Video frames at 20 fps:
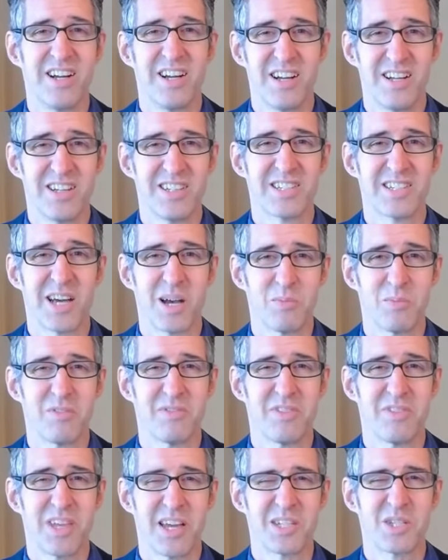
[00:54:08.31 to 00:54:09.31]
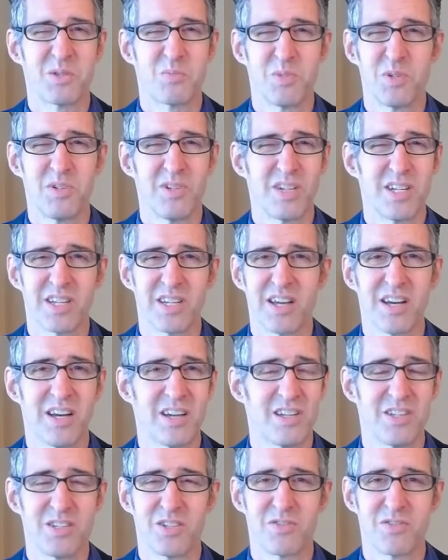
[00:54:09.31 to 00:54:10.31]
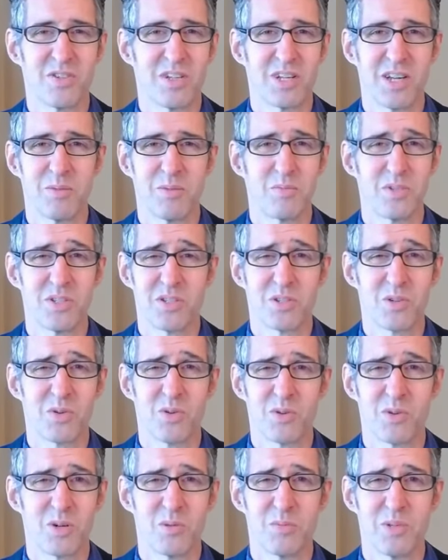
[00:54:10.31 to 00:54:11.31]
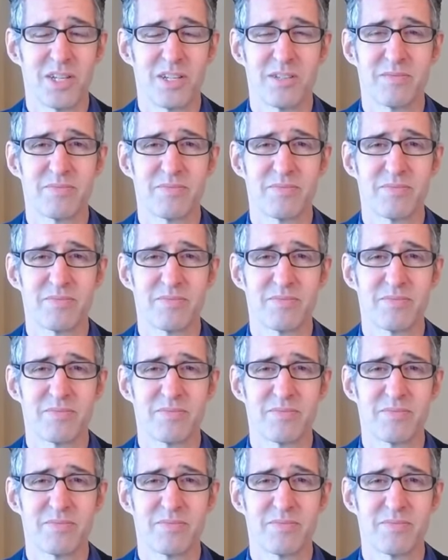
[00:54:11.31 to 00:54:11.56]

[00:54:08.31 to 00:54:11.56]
on top of that spoon and cut his foot up just horribly.